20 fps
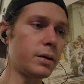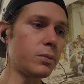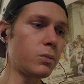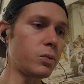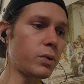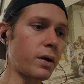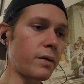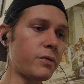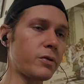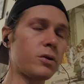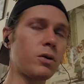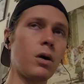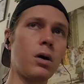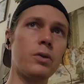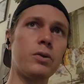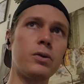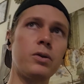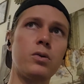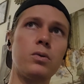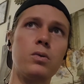whatever you call
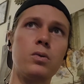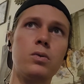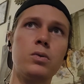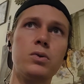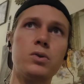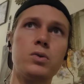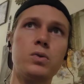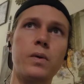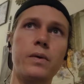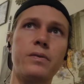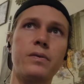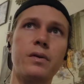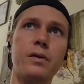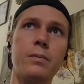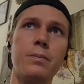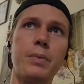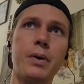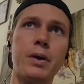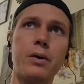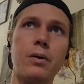it, the
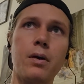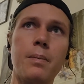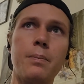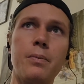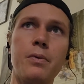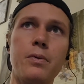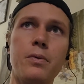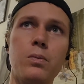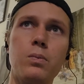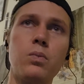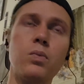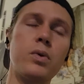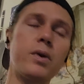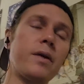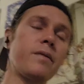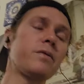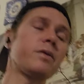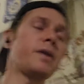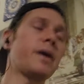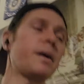Swiffer picker upper,
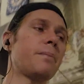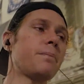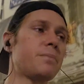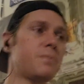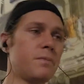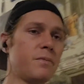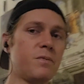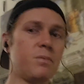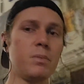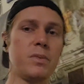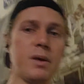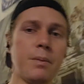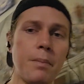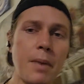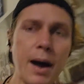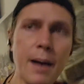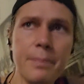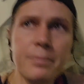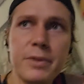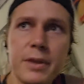whatever that, the
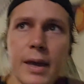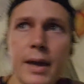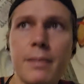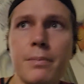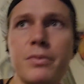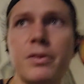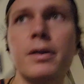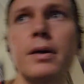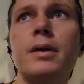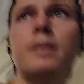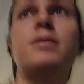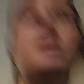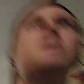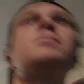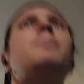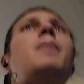mop damn thing, this